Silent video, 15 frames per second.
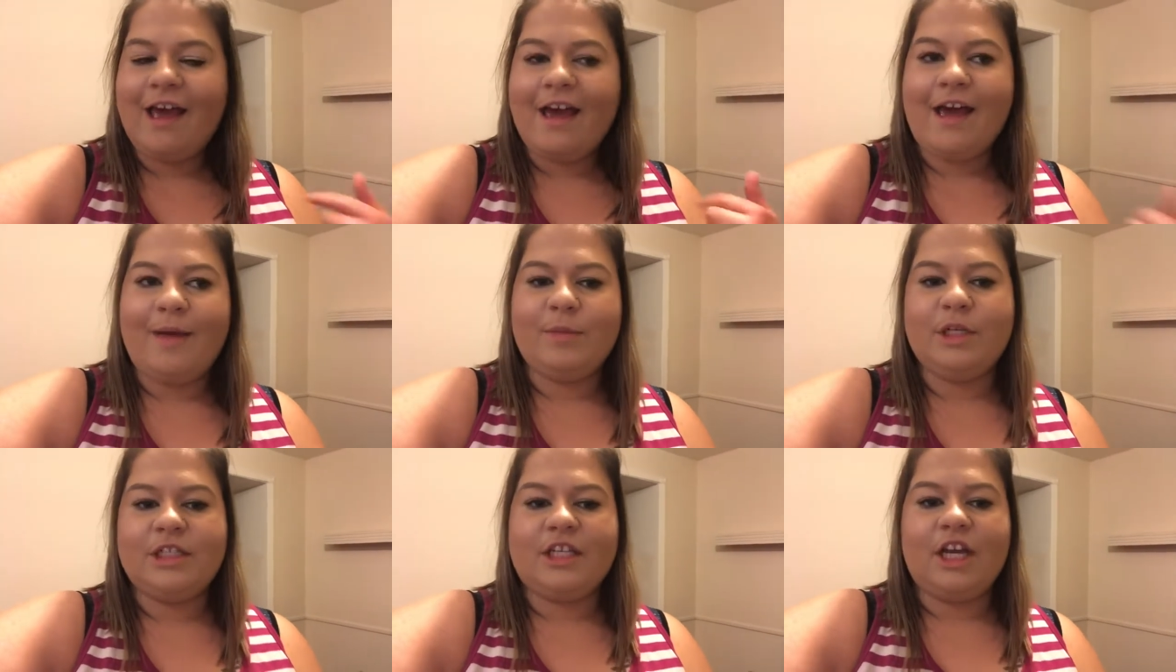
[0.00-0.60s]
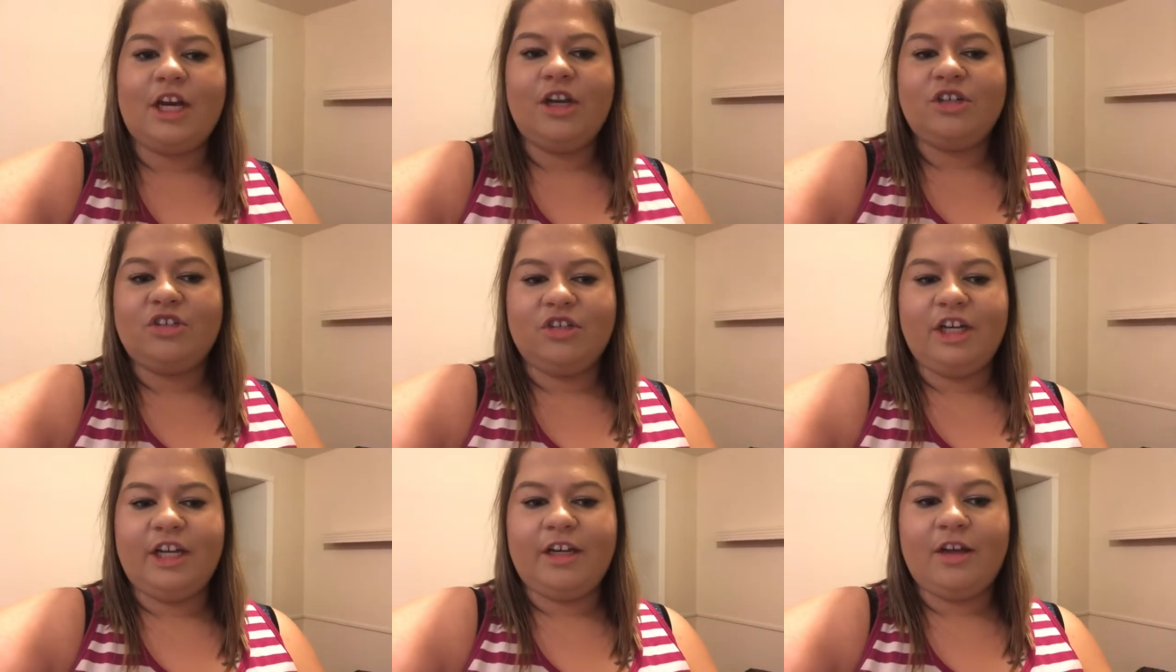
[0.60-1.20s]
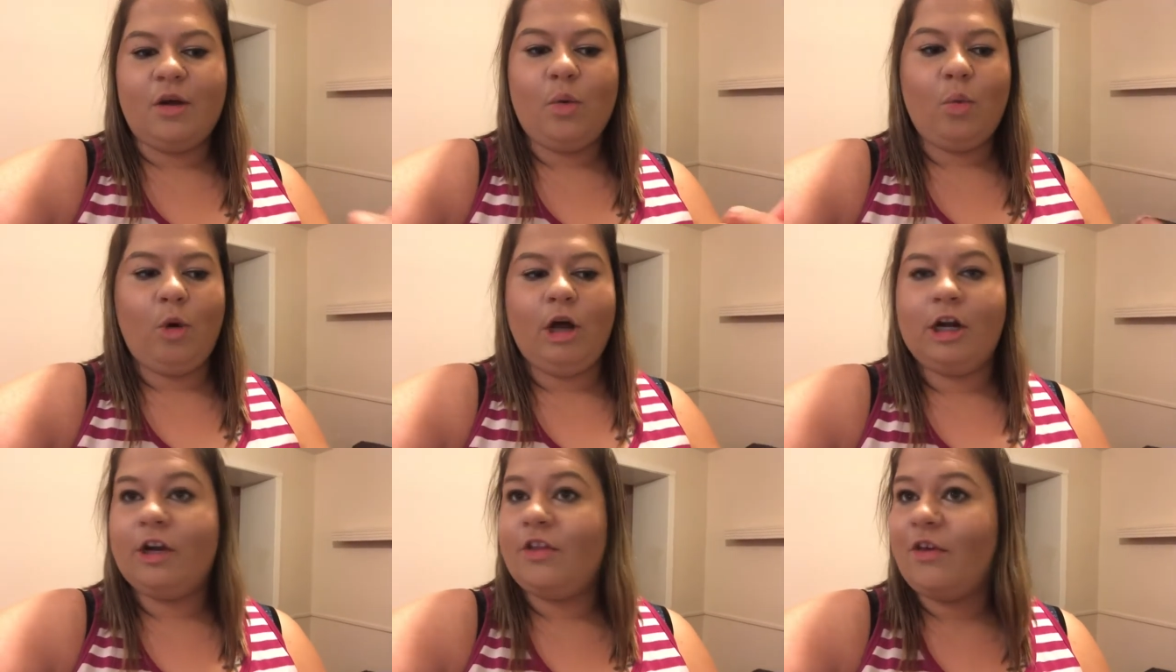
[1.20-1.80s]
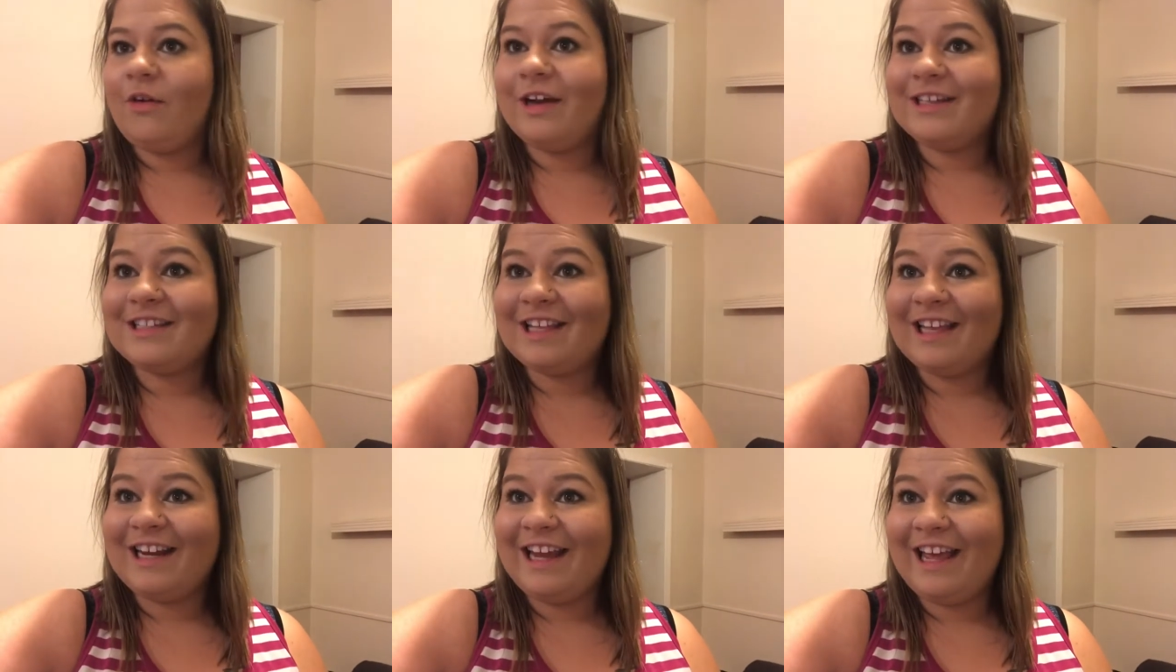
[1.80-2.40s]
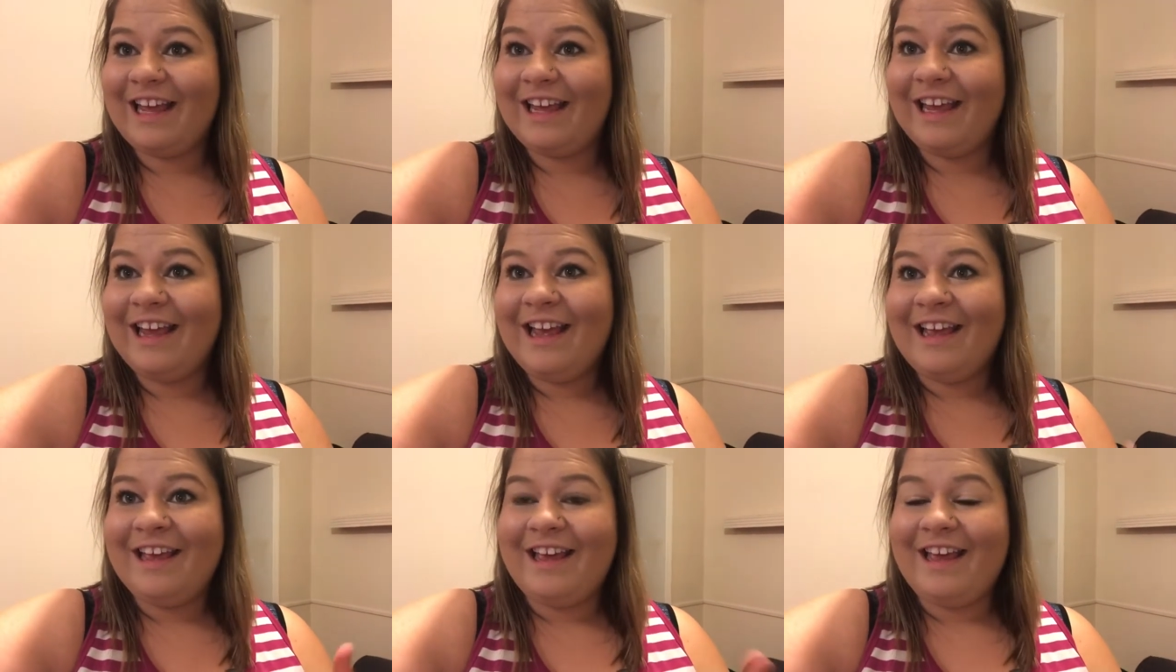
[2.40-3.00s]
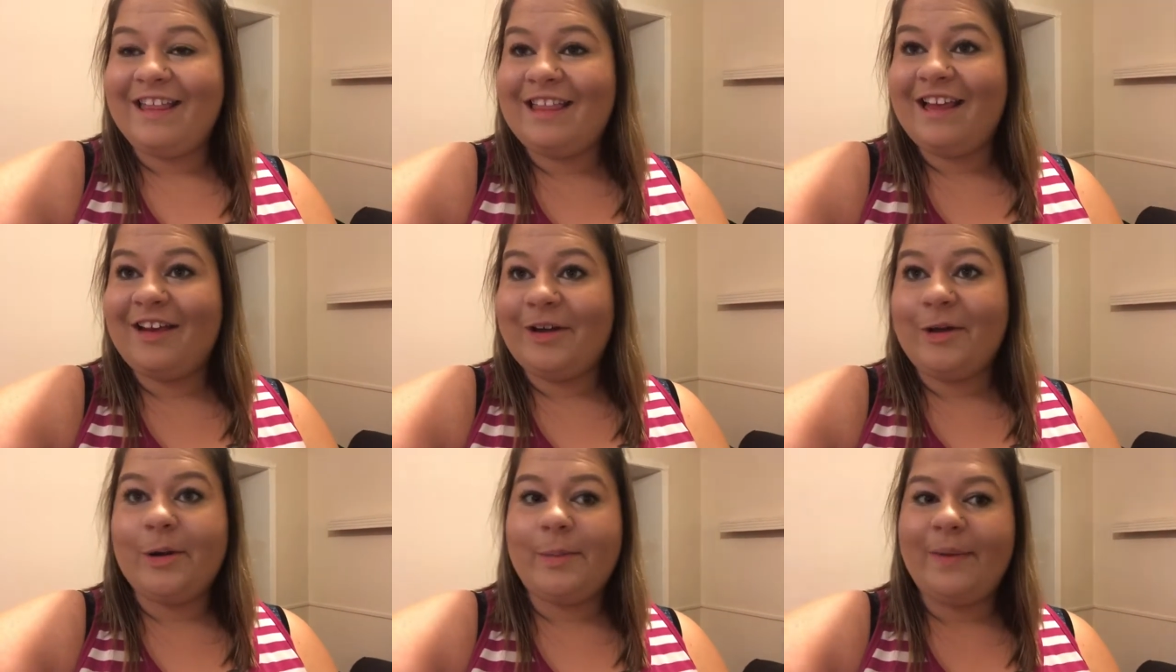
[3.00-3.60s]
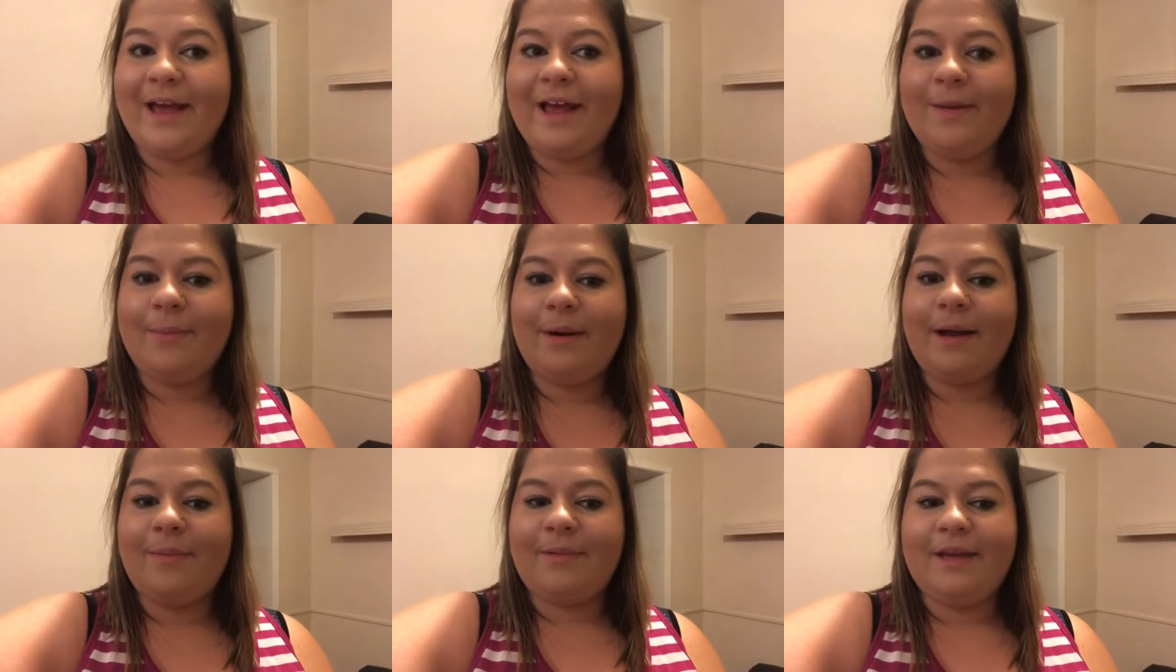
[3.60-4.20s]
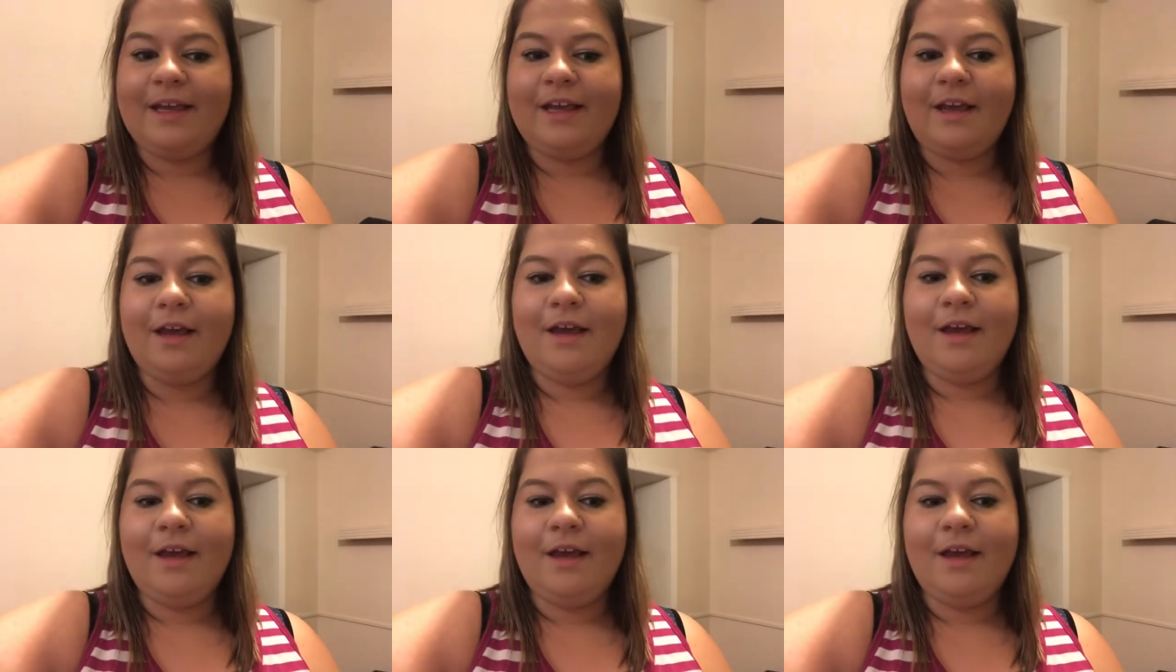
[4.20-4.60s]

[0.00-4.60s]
I'm just gonna drink water the rest of the night and then go to bed probably